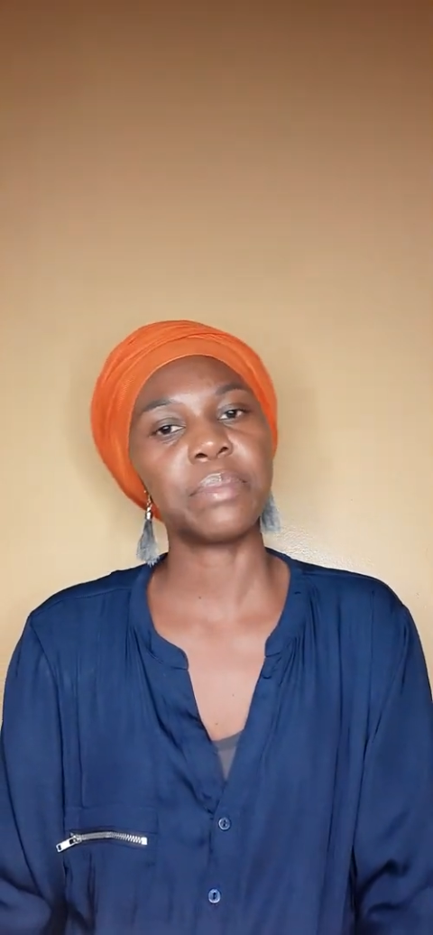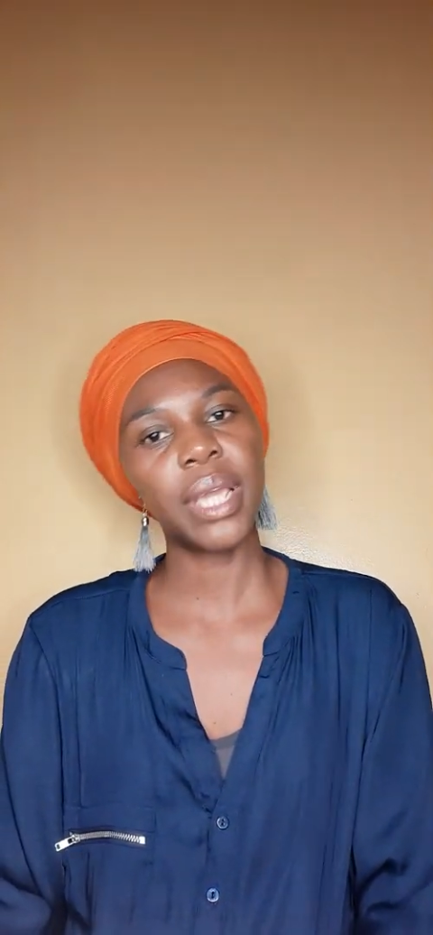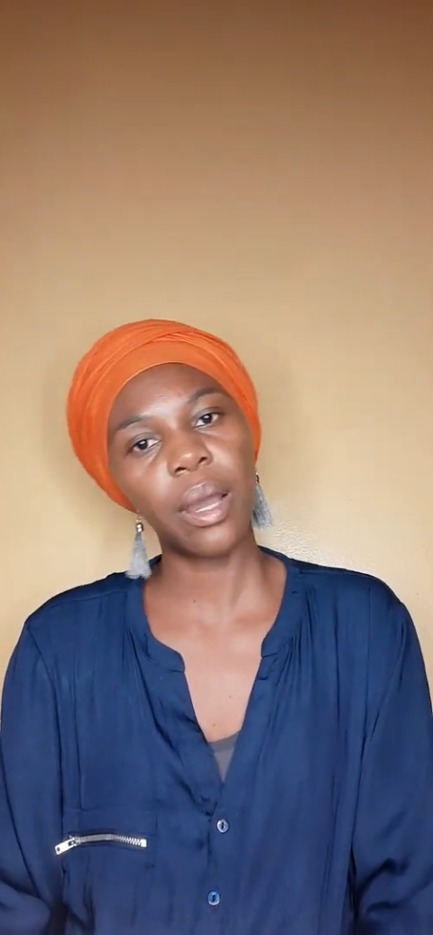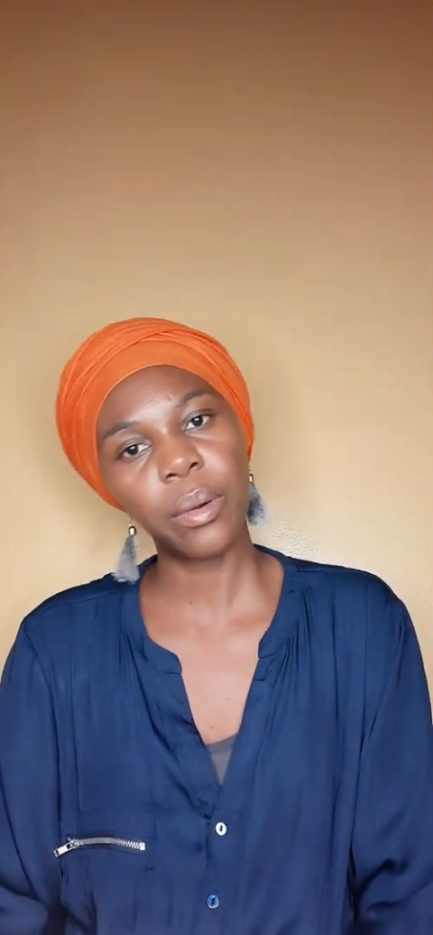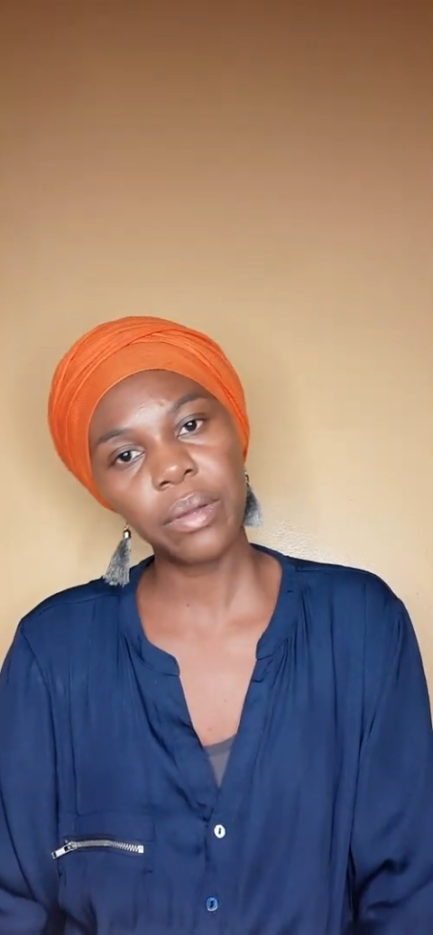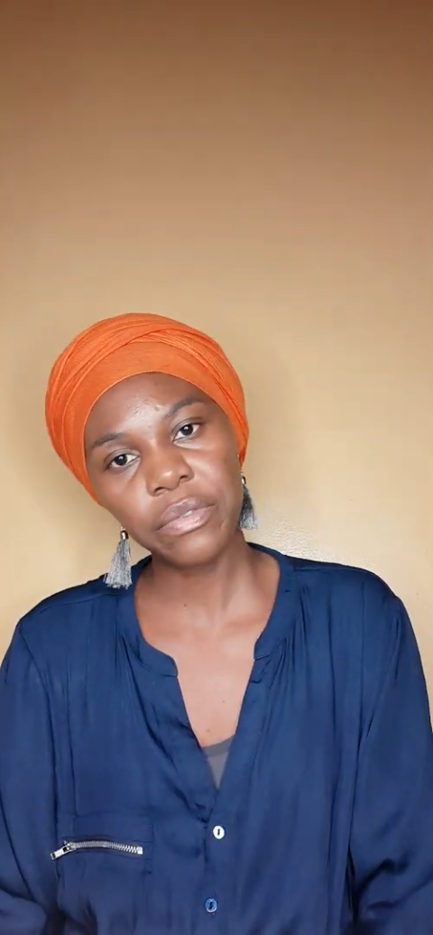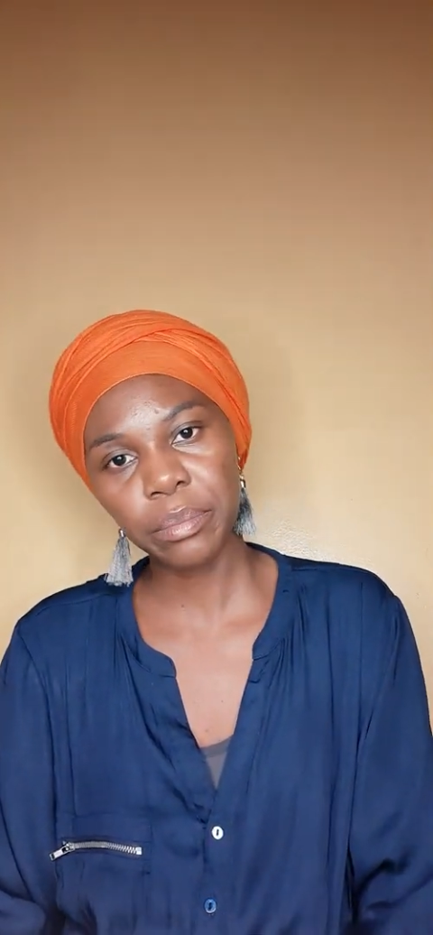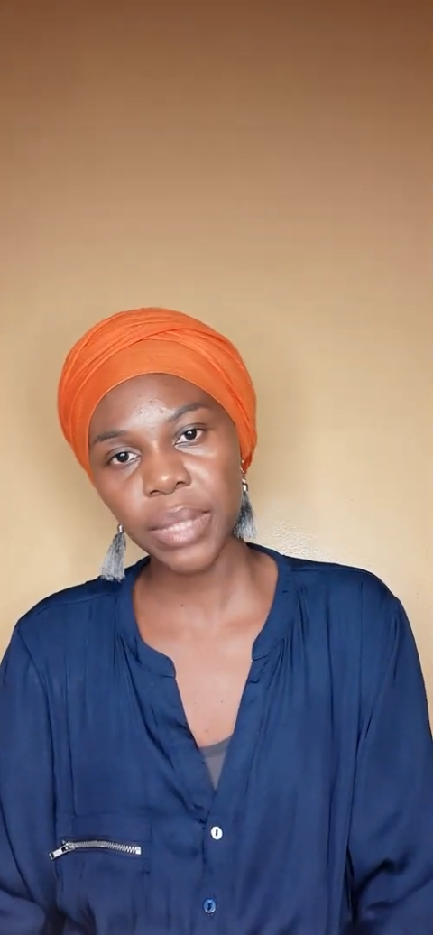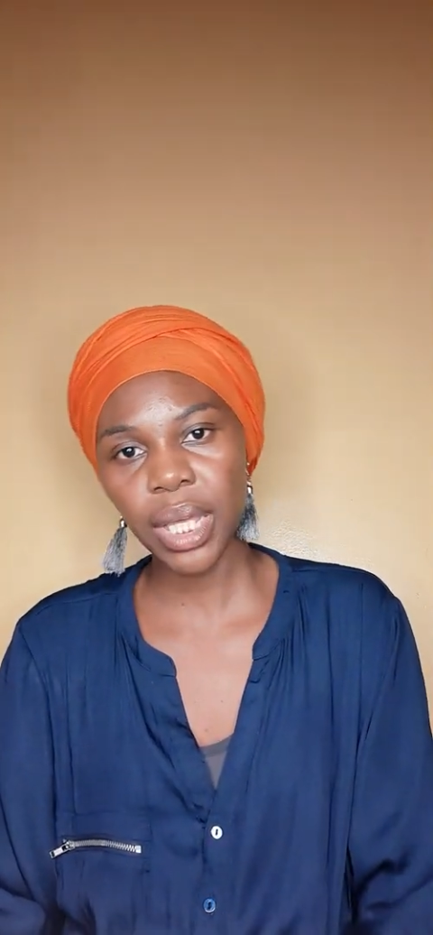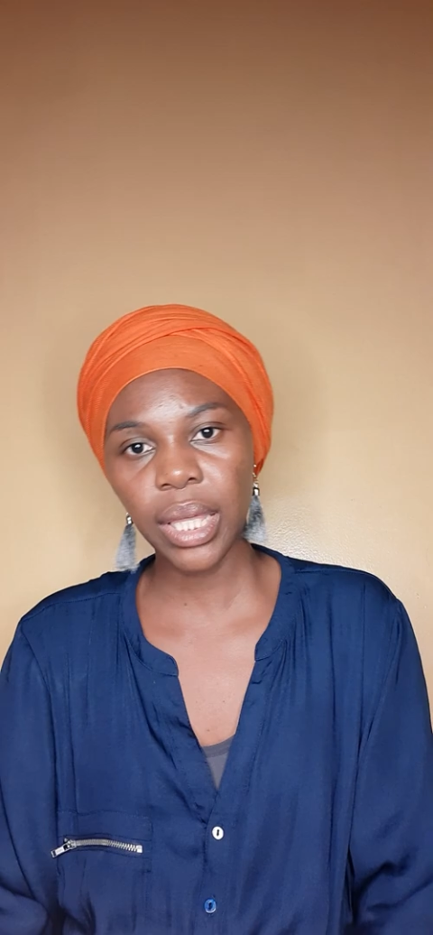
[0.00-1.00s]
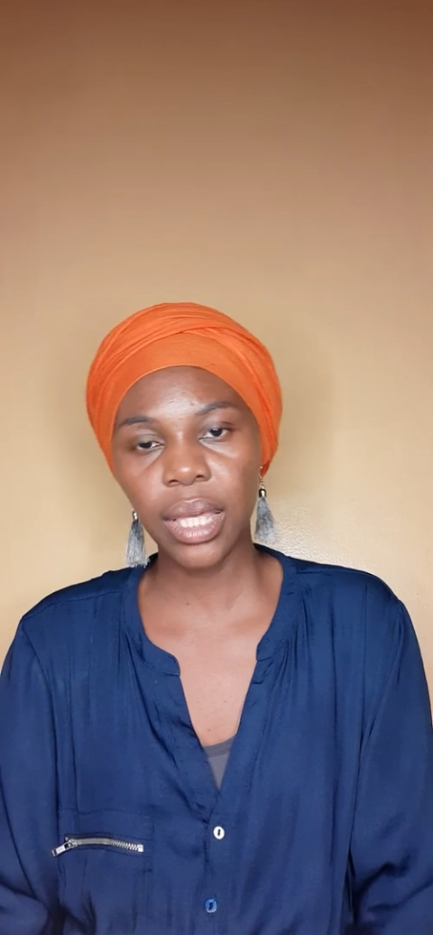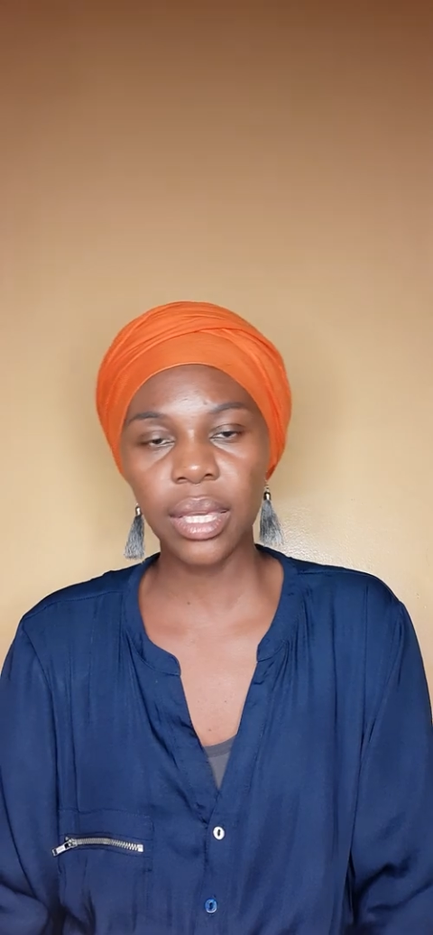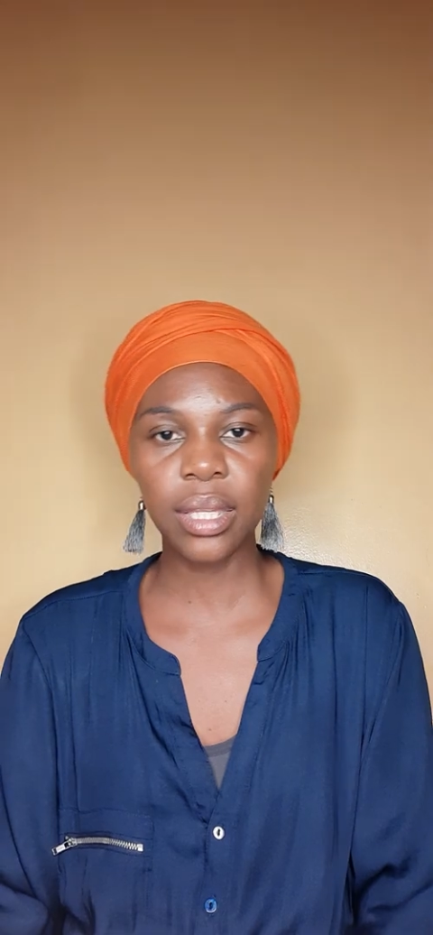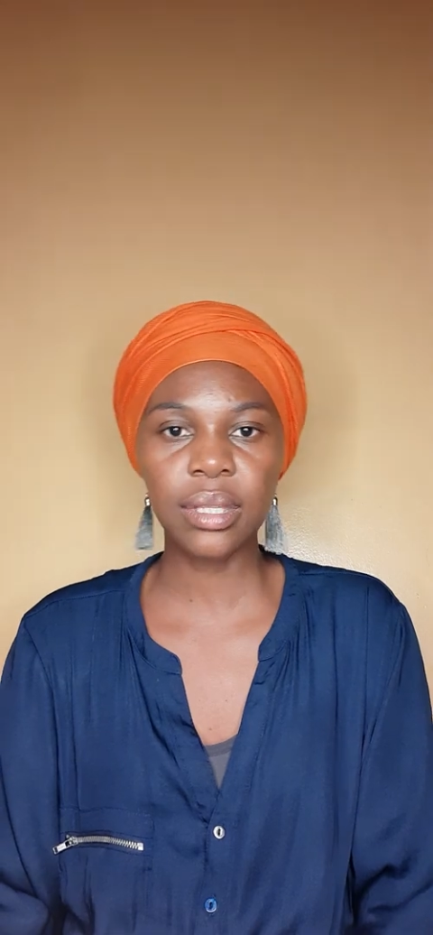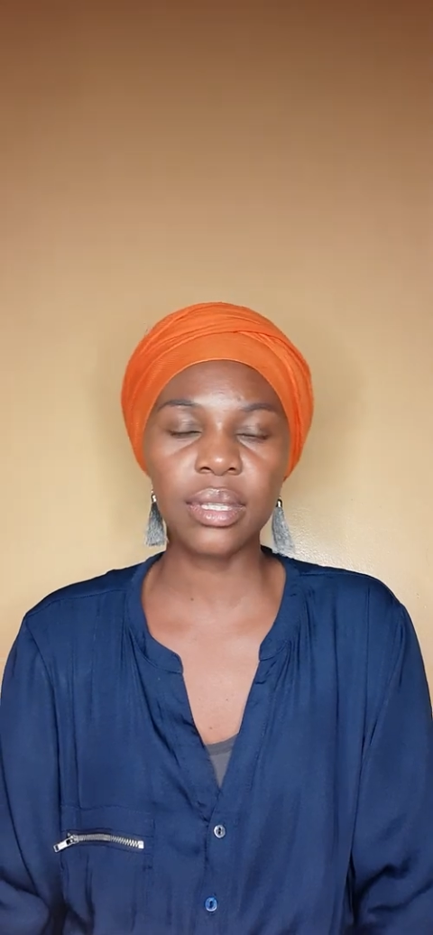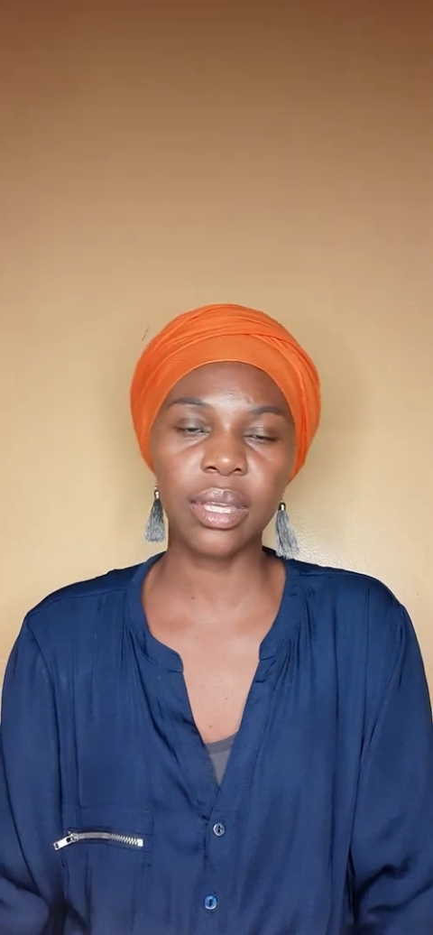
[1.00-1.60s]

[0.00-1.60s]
be away from the kids